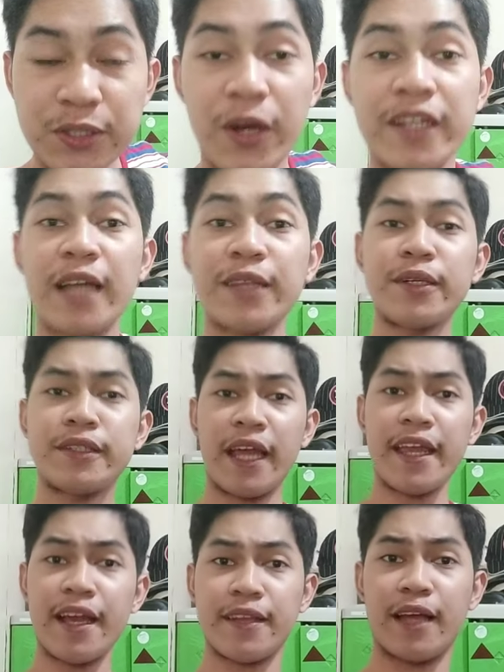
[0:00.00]
So, another
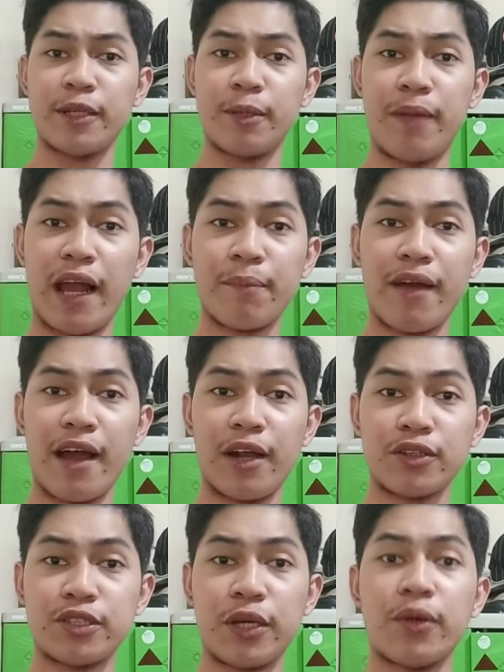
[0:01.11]
day, another vlog, mga
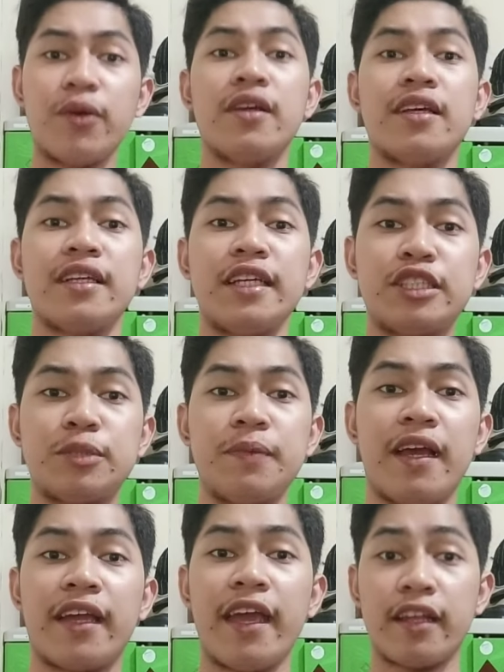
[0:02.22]
kukachero. It's
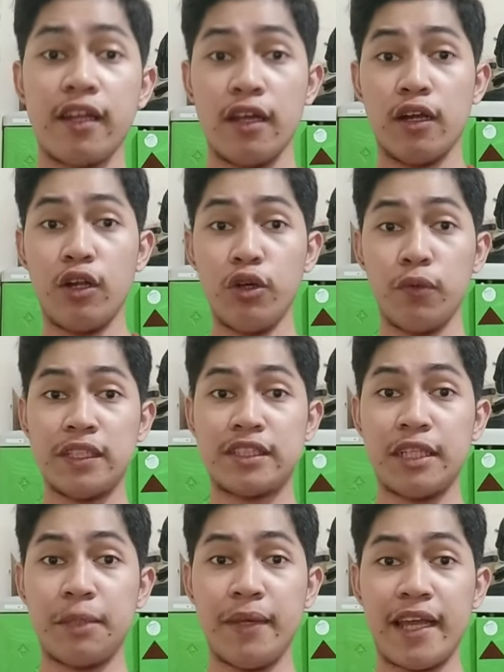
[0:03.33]
me again, Louis
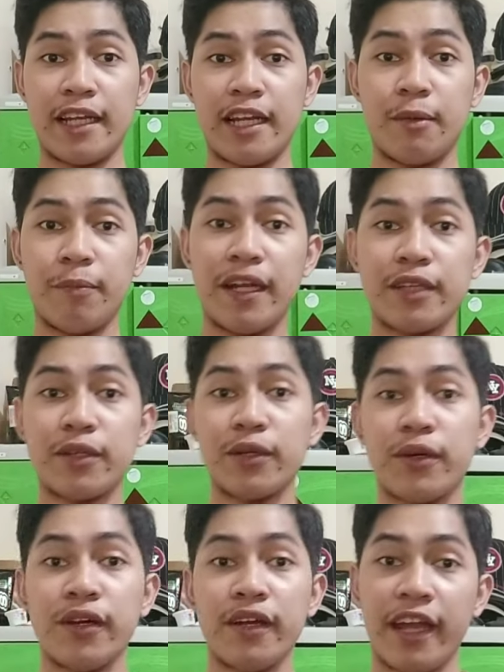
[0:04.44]
TV nga na naman pala to,
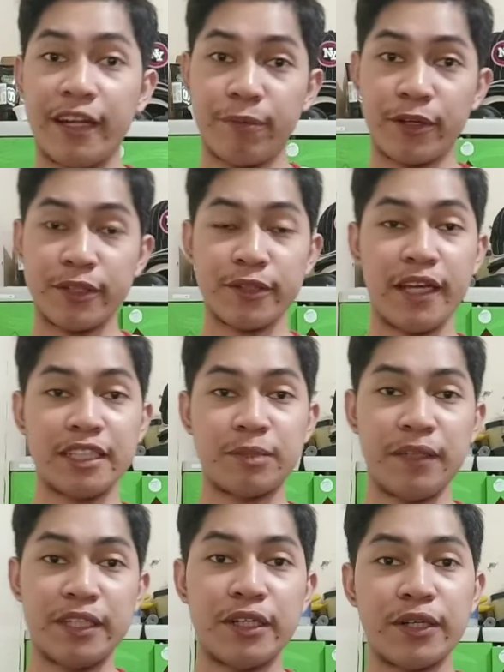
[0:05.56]
no? And for today's
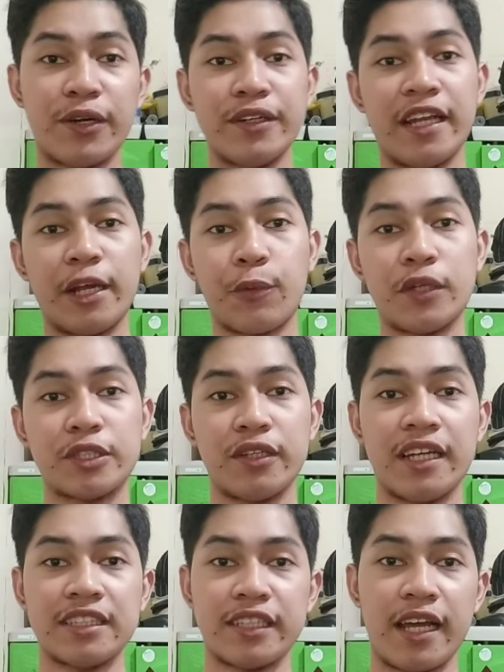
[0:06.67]
video, no, na-requesto
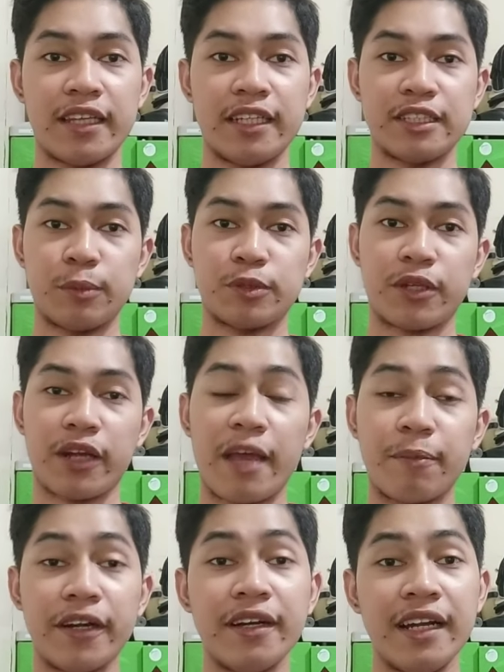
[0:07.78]
ng isa nating
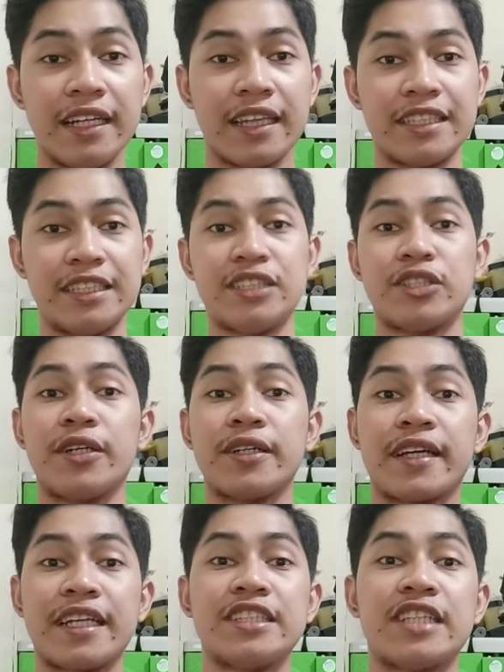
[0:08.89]
subscriber na si
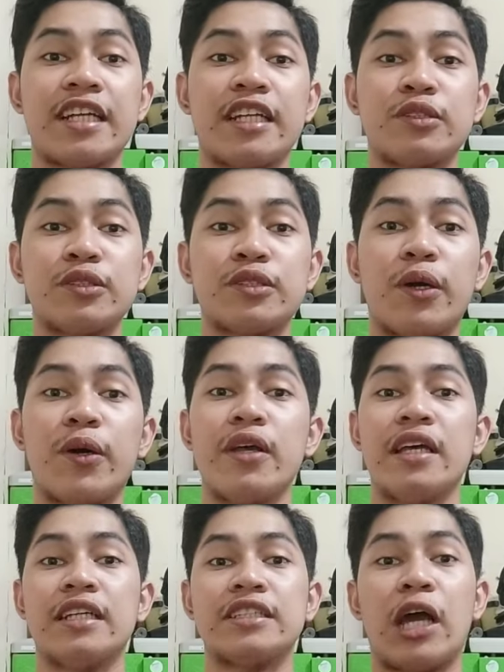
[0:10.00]
Sir Christian Jesus, no?
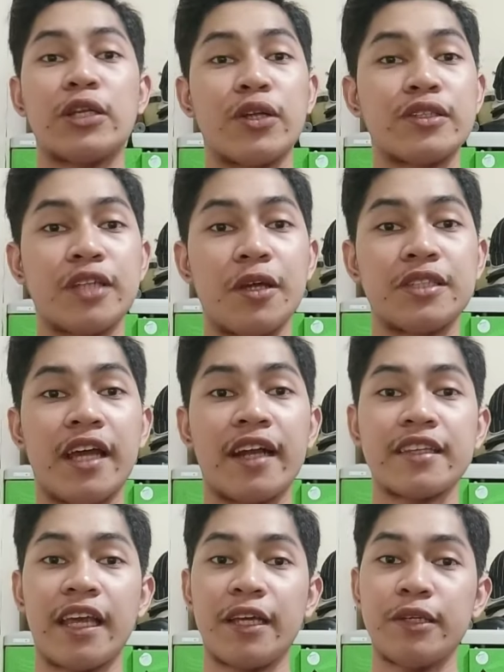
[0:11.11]
Shoutout sa'yo,
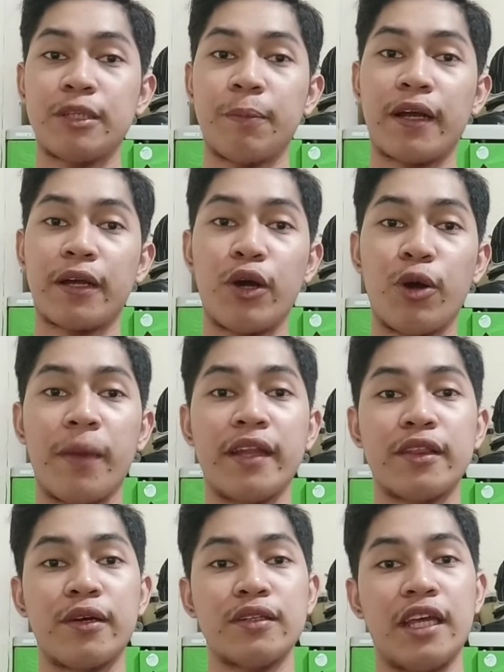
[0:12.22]
sir. Thank you sa pag-comment,
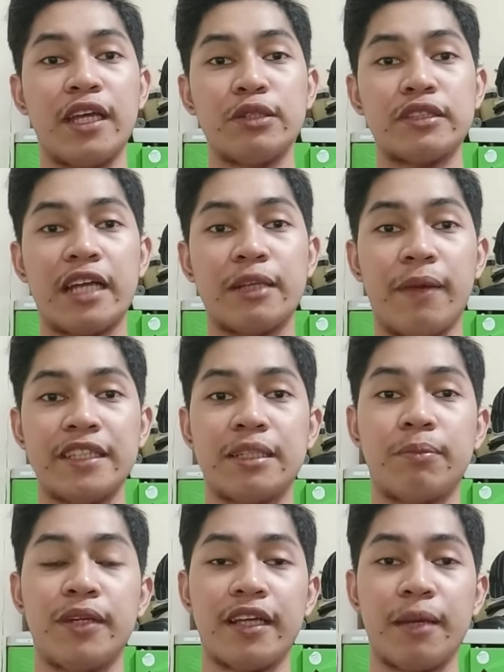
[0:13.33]
no? Thank you sa advice na
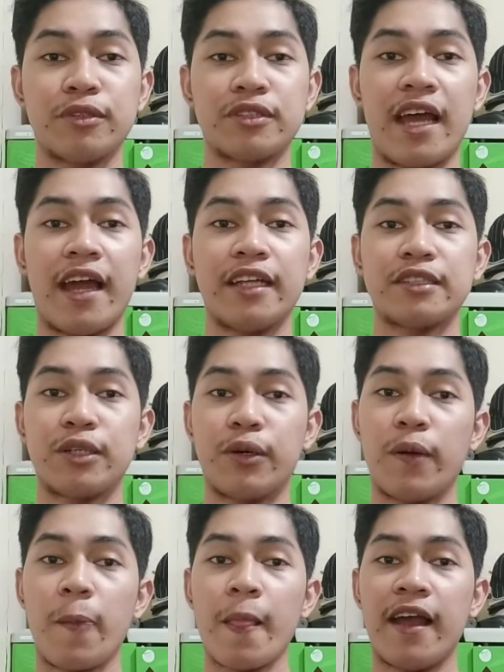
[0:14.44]
binigay mo sa akin.
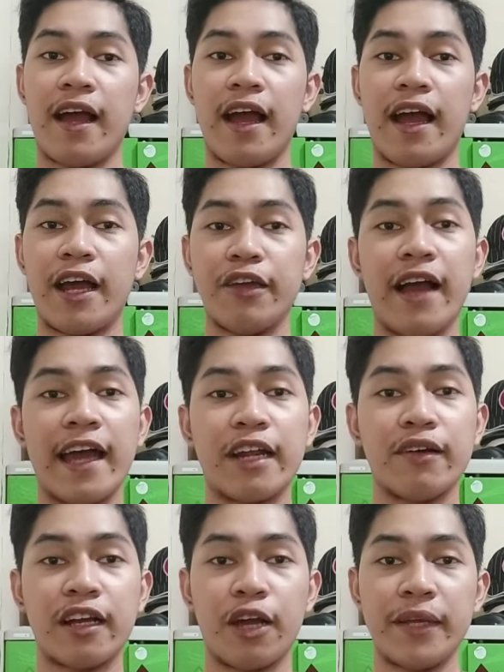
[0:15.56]
So, ngayong araw,
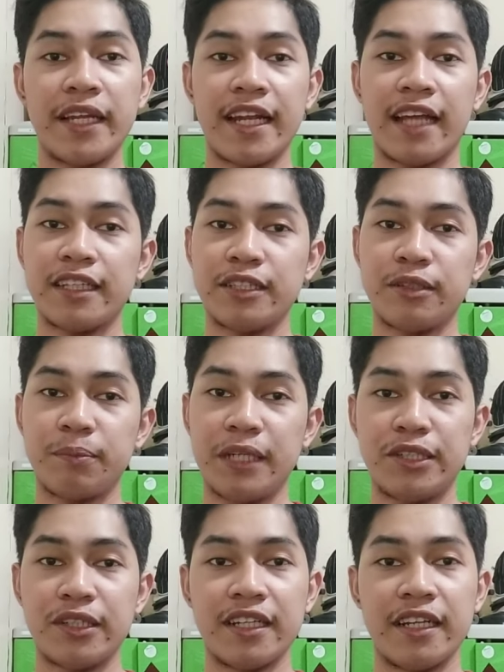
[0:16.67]
gagawin na natin yung
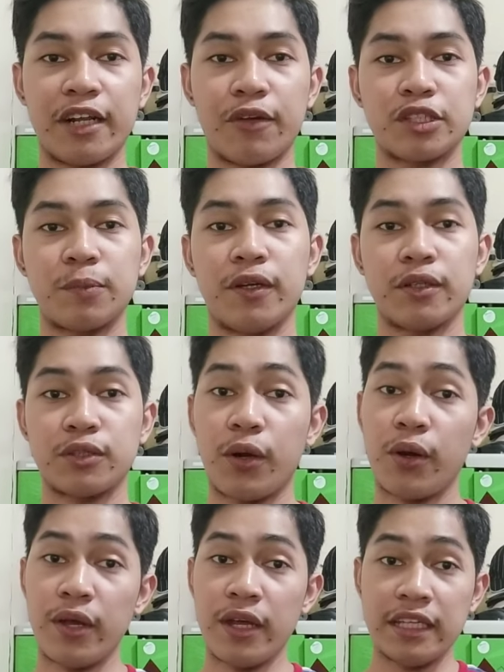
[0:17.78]
video na na-request mo, no?
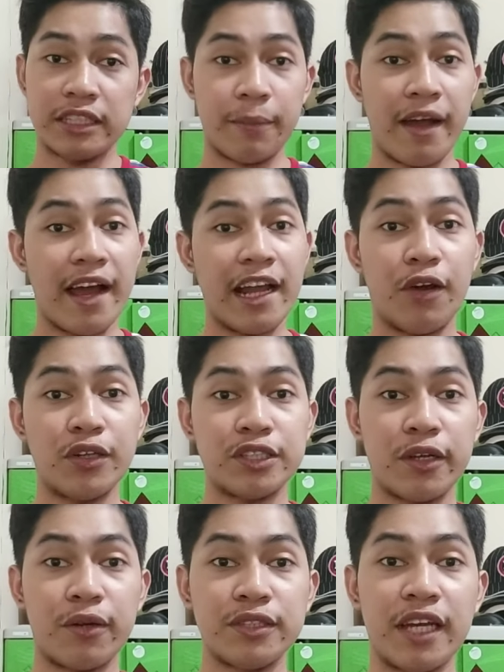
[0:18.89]
So, sa mga
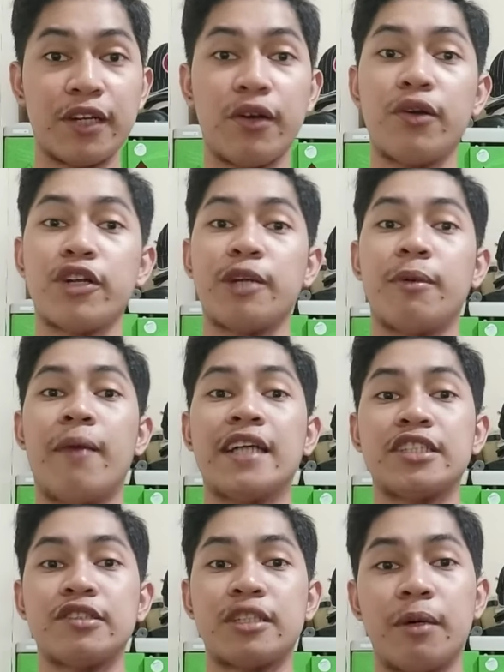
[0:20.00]
kalakuchero ko dyan, no? Kung
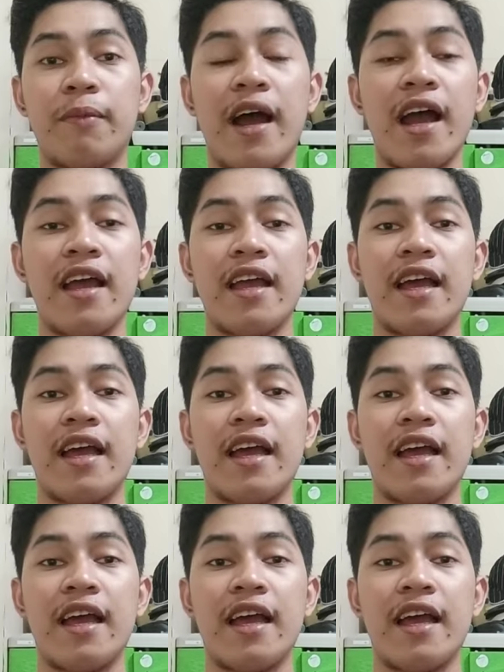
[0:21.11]
nababasa nyo sa baba,